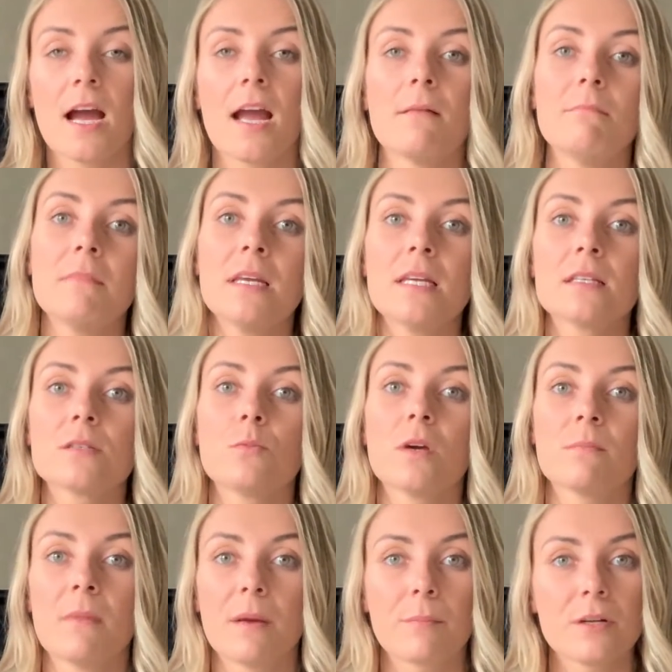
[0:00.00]
I meet
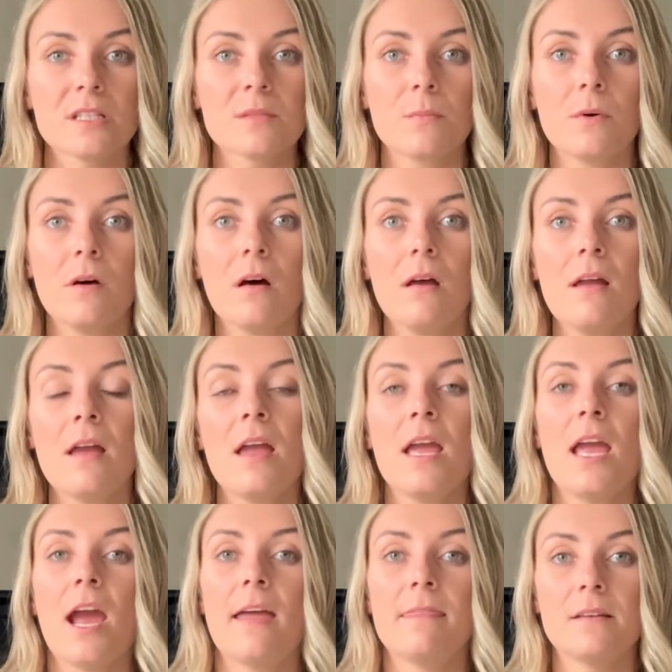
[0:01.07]
with my principal
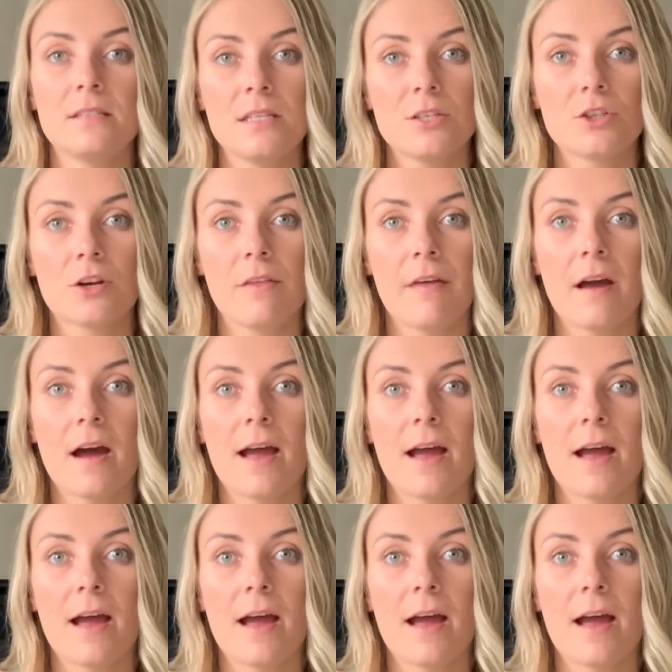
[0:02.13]
and the teacher that